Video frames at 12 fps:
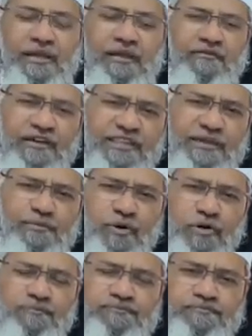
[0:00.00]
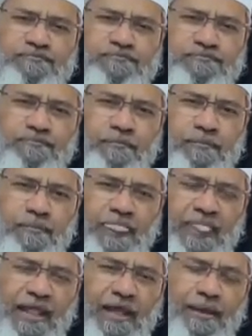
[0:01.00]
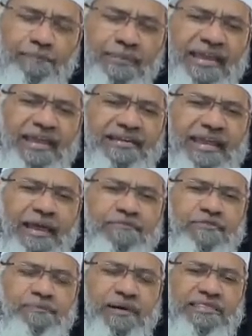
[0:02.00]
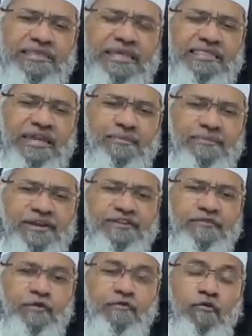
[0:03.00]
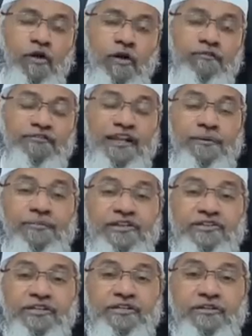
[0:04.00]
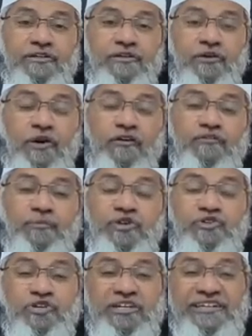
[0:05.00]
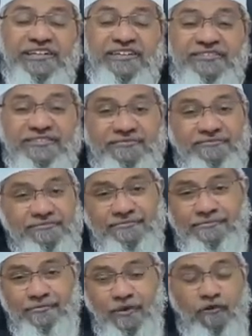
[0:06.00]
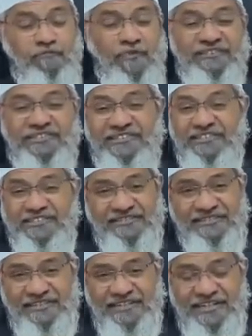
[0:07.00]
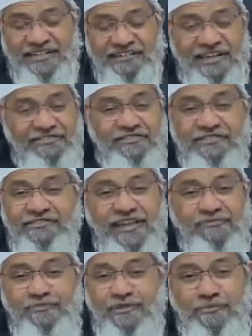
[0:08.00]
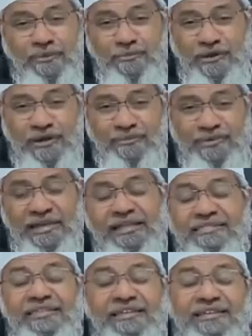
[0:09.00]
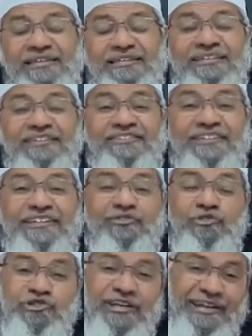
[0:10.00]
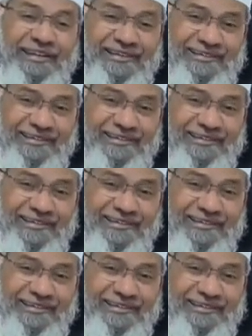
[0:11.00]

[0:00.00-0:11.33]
Furthermore, many a times birthday celebrations involve celebration of spiritual leaders, of messengers, like Jesus Christ, peace be upon him. This leads to shirk.